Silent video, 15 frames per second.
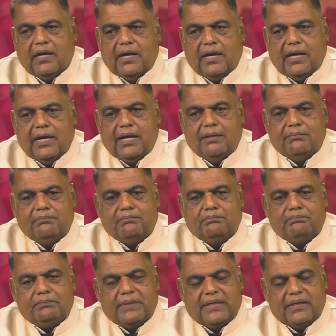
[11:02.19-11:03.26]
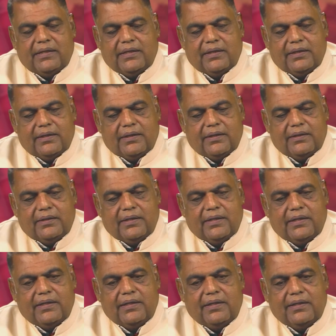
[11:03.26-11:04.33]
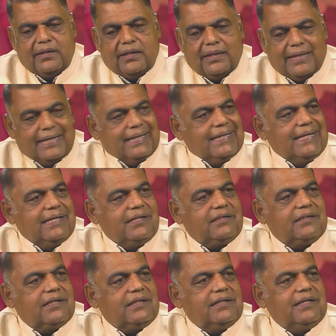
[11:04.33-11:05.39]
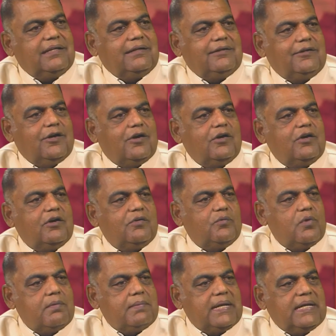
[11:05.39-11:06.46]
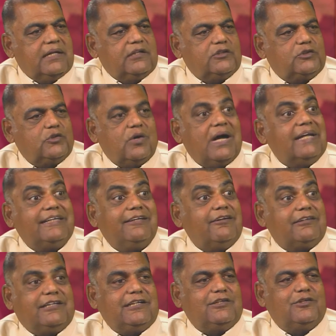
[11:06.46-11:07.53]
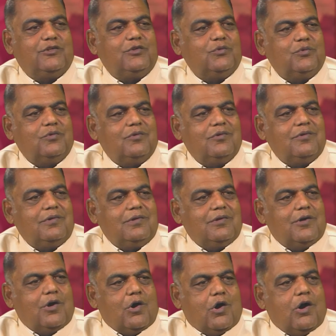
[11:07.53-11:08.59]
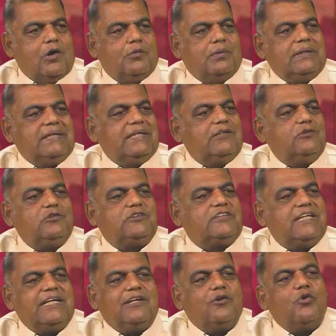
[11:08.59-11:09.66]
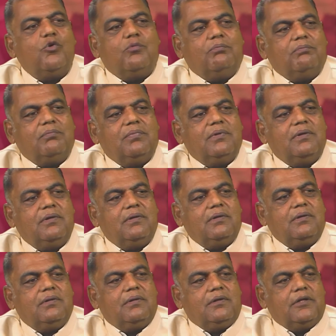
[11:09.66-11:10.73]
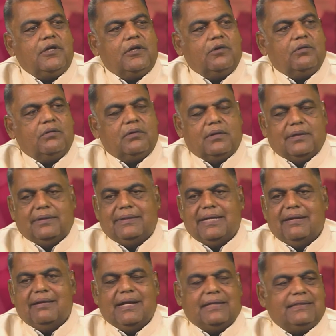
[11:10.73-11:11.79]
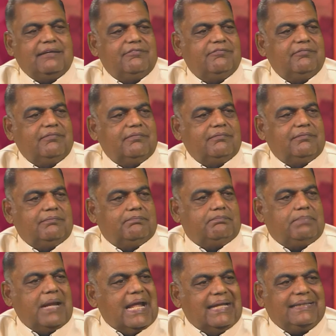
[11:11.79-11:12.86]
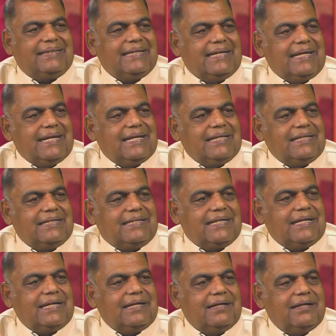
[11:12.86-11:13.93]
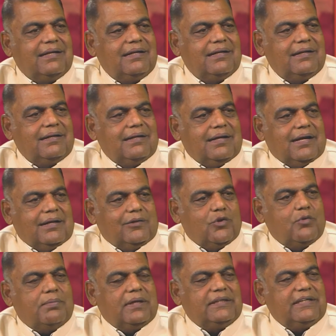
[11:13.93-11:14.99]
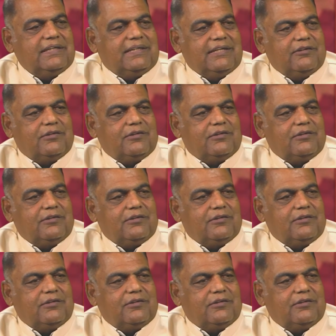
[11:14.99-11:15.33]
The ladies and the young women and so have nothing to do. All what they do stay at home. You know, they're not even planting anything. Nobody is there.